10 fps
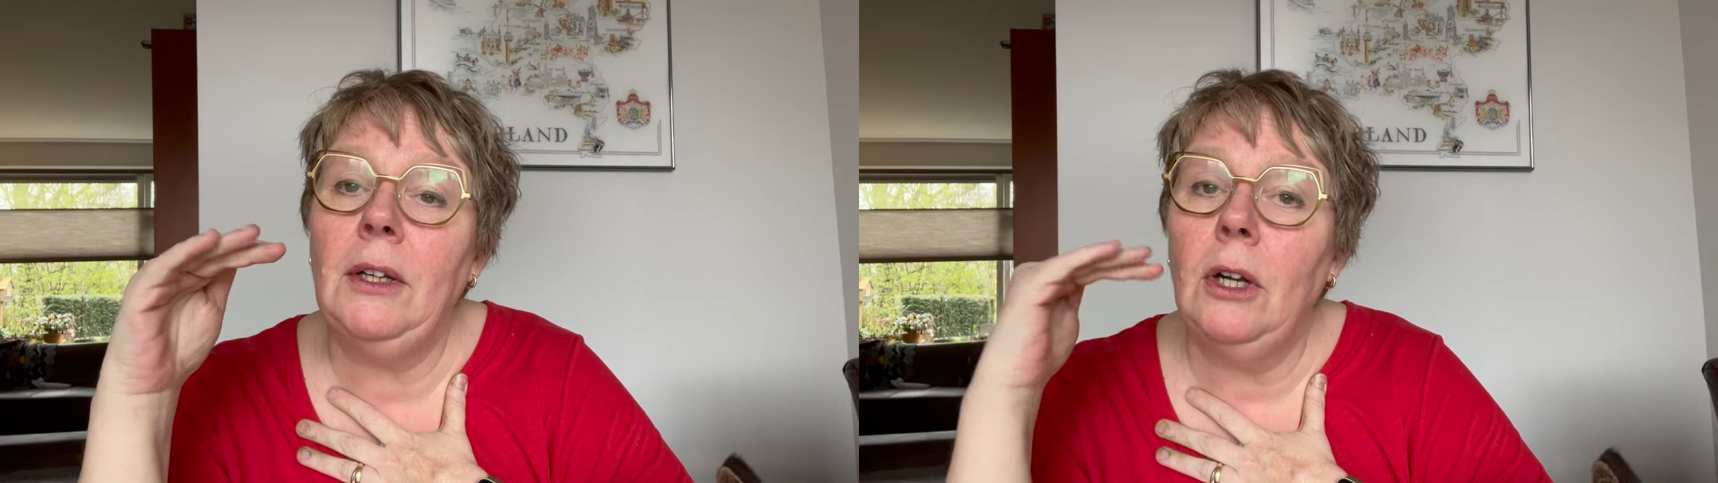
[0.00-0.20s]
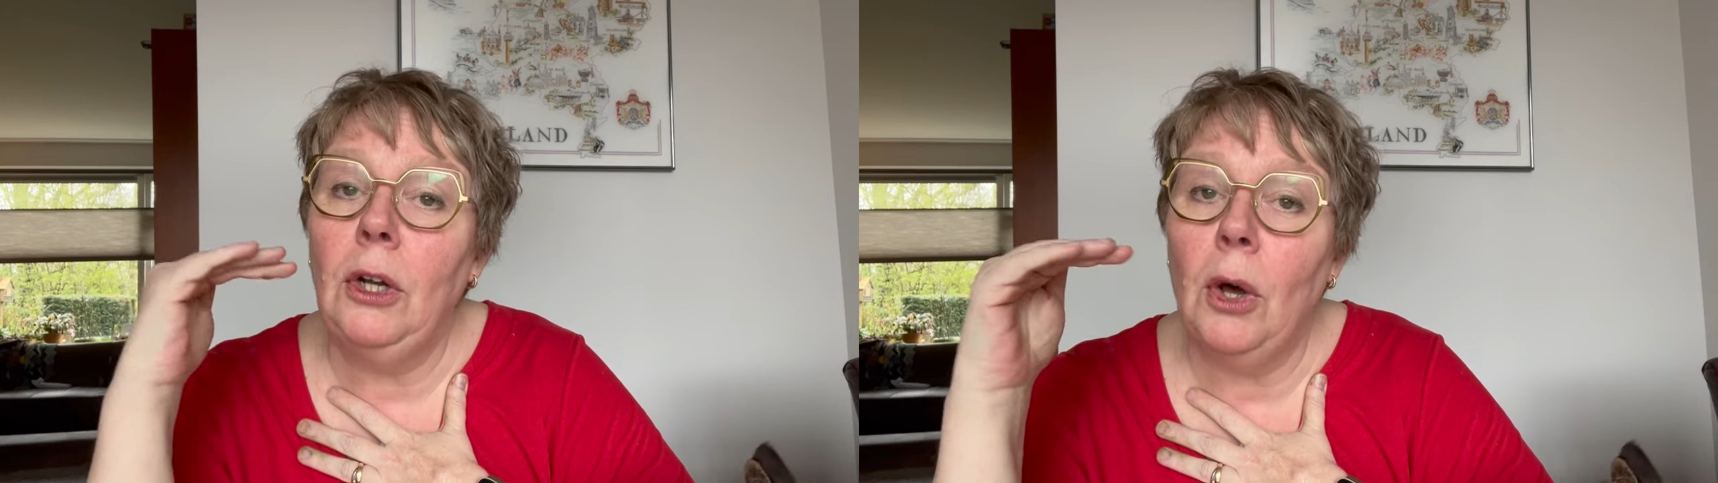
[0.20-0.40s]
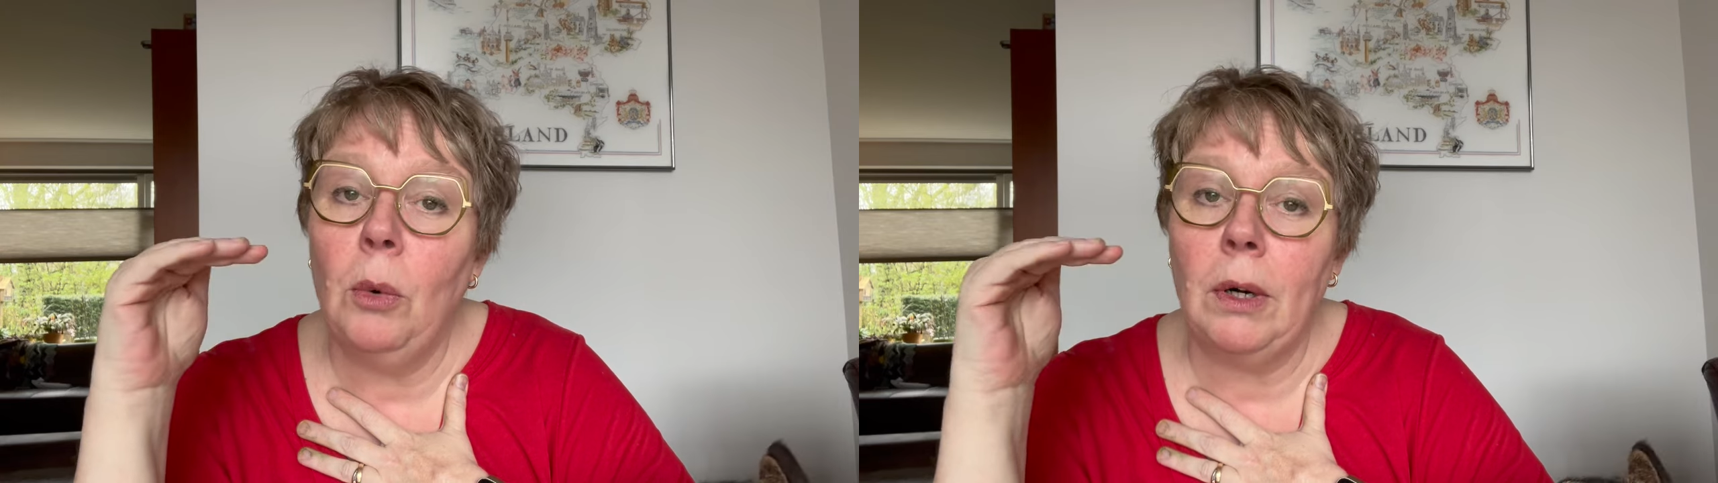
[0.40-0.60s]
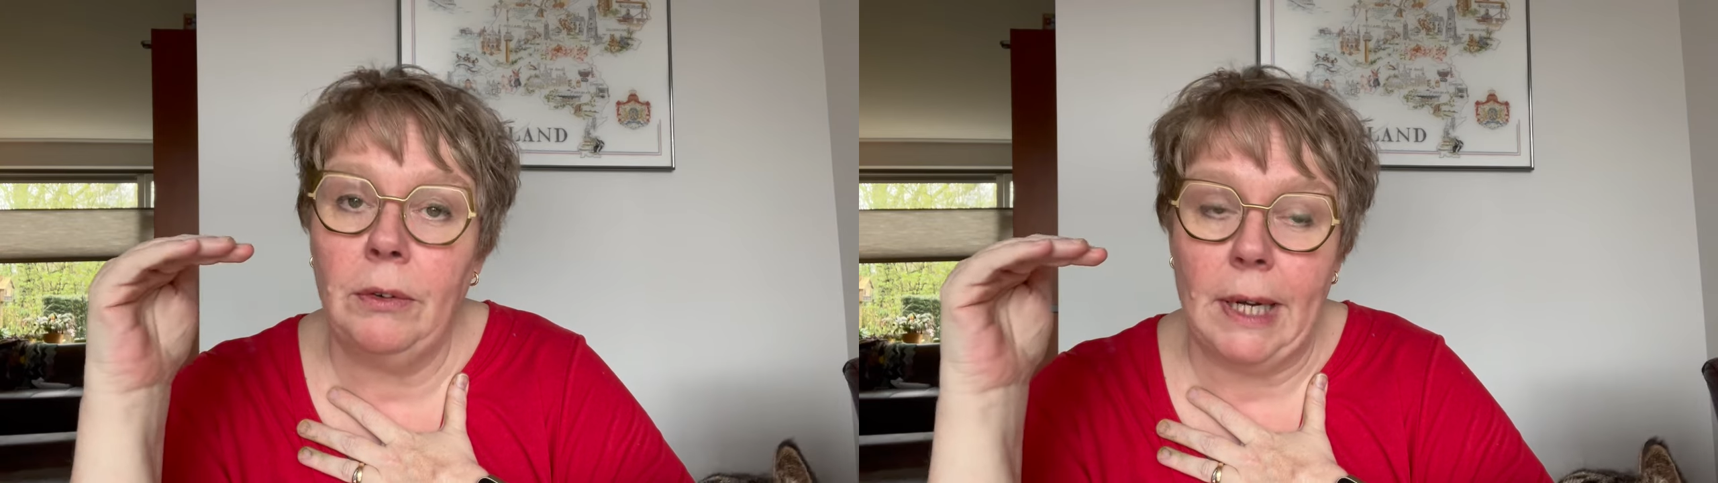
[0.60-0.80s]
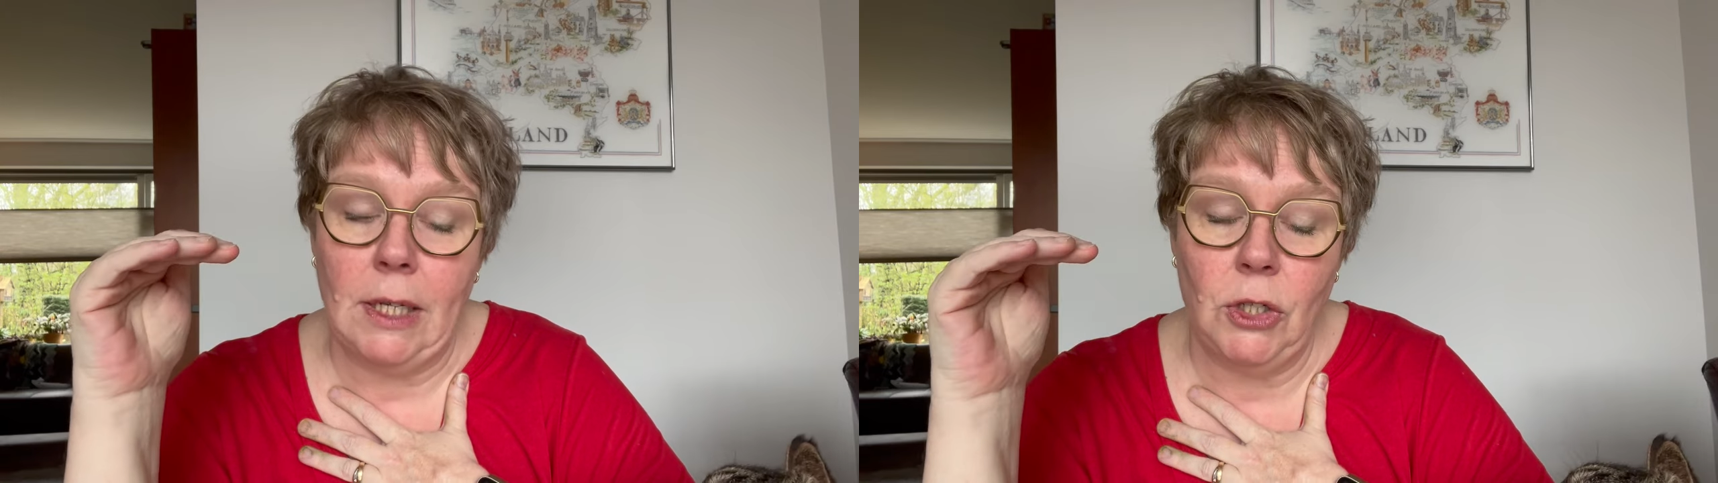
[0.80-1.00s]
lower
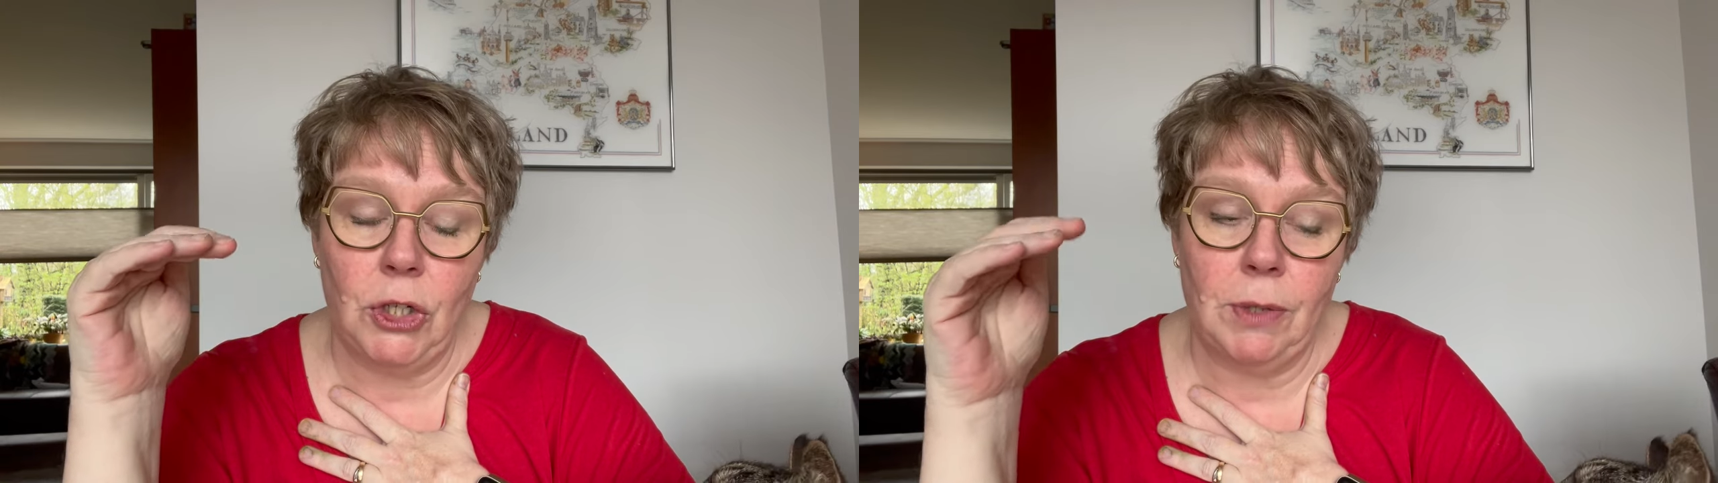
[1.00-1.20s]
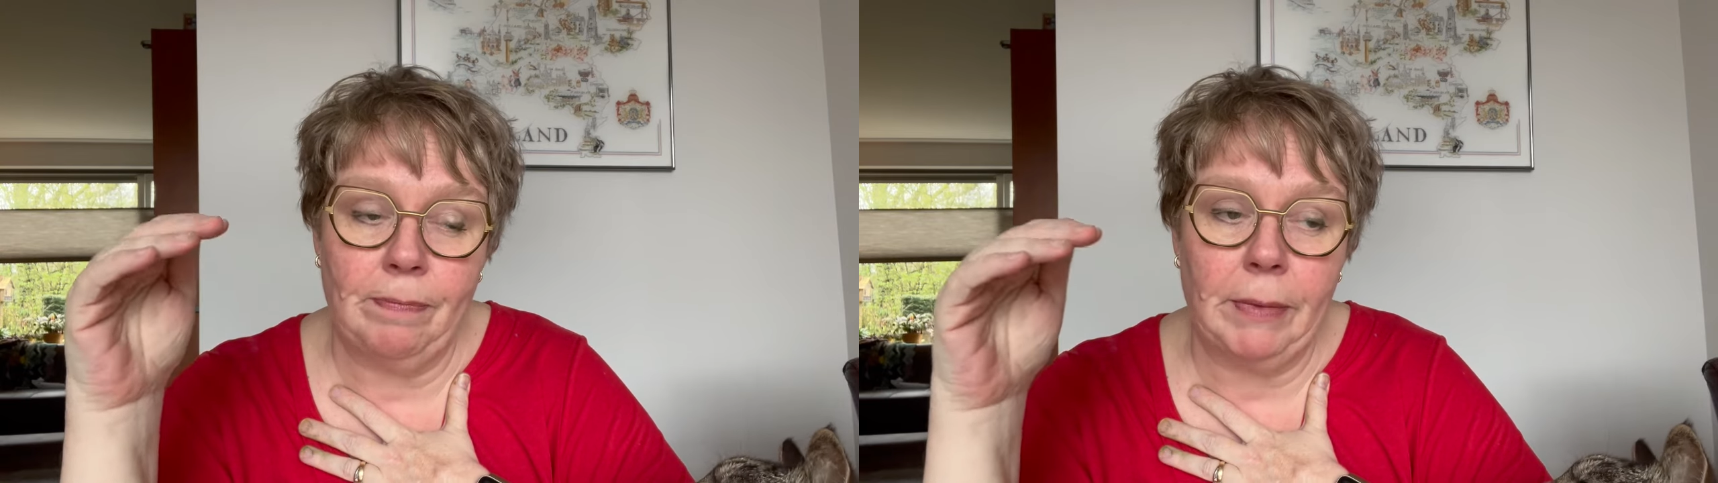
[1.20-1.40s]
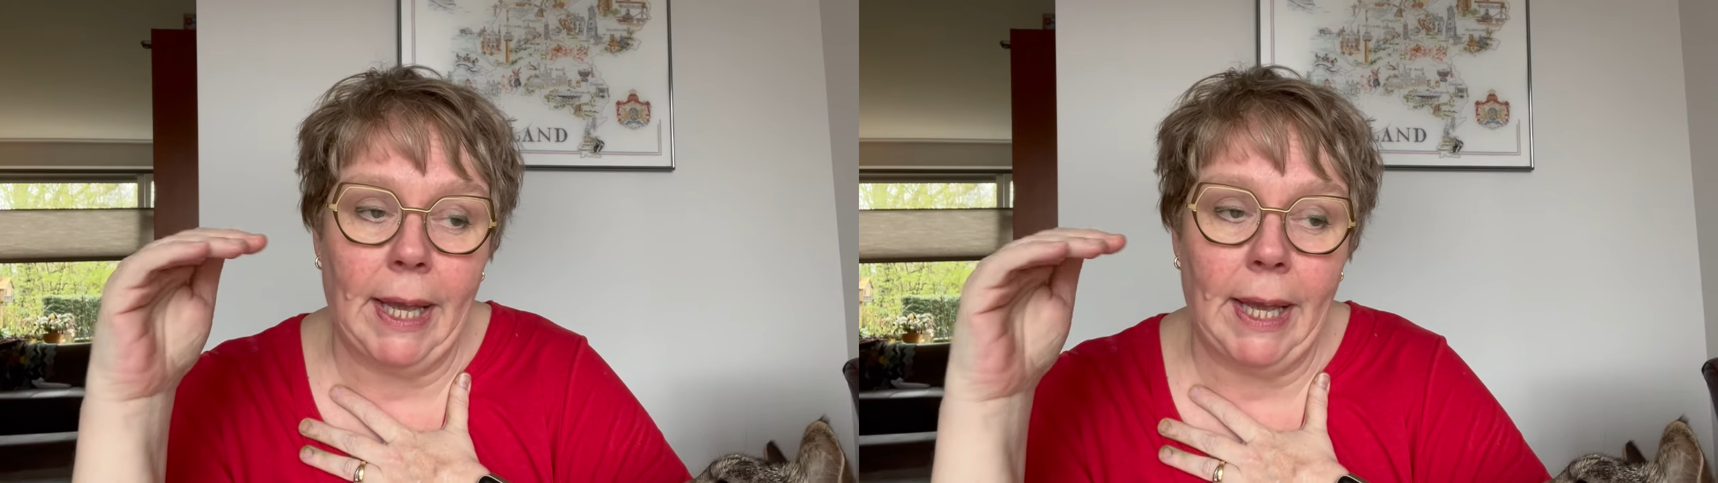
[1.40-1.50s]
range,